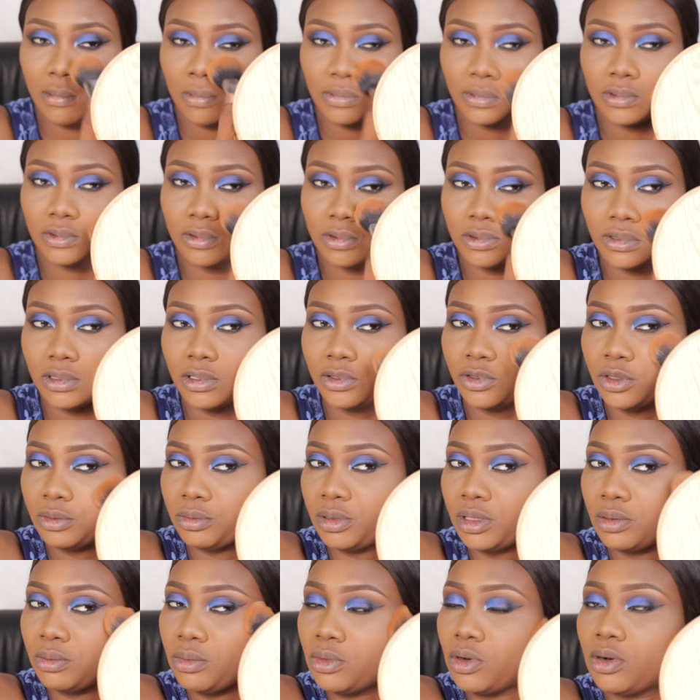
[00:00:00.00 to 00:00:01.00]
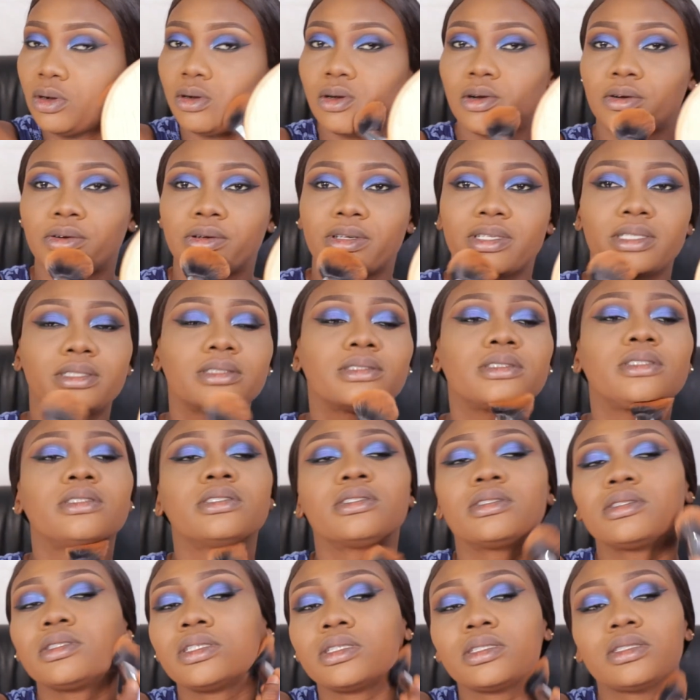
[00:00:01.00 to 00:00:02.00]
do a little bit more green
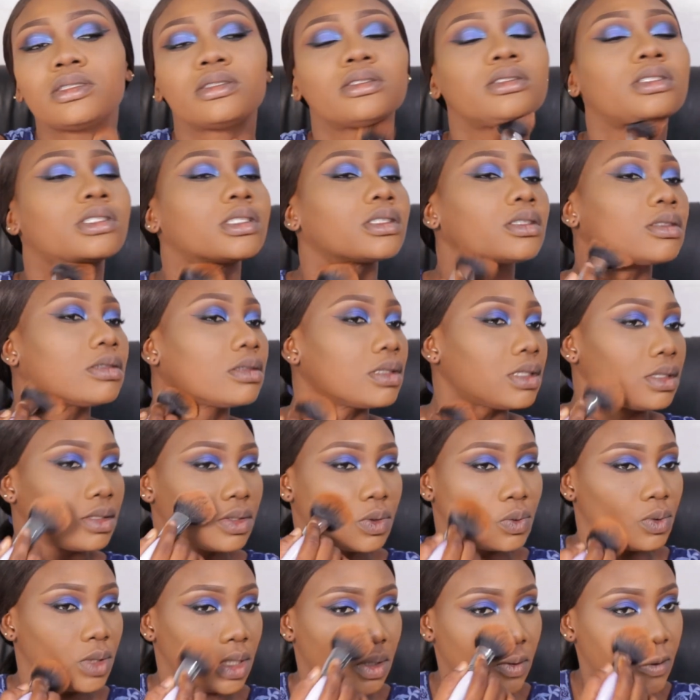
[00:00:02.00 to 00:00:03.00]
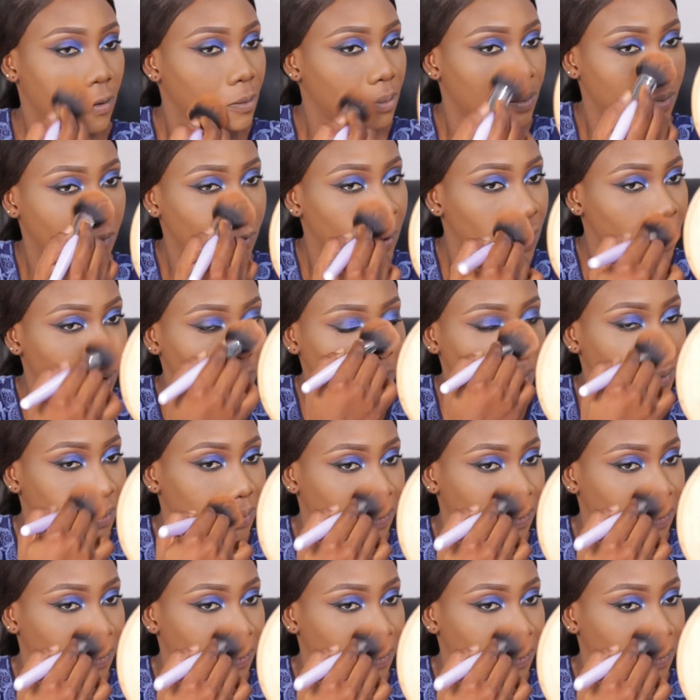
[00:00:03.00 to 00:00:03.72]
this week, hopefully.